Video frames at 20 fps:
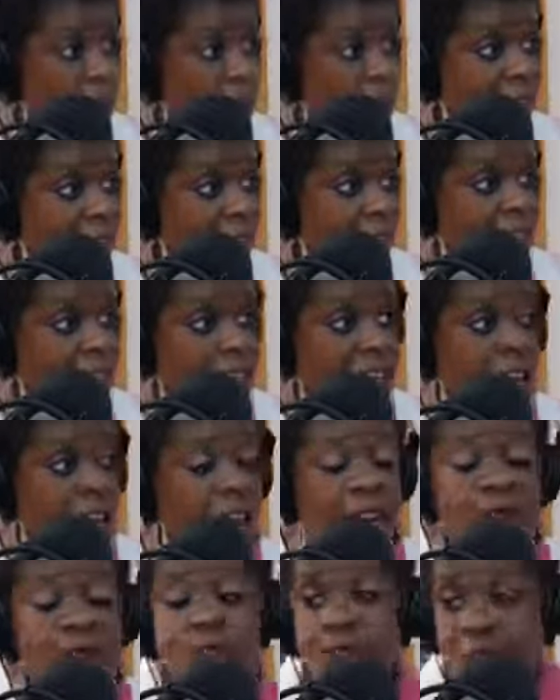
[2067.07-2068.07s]
right? There's a
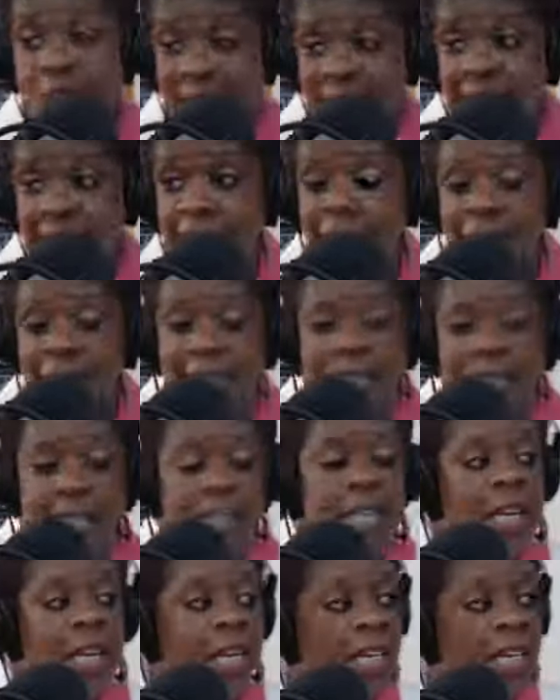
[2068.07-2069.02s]
lot of race mixing.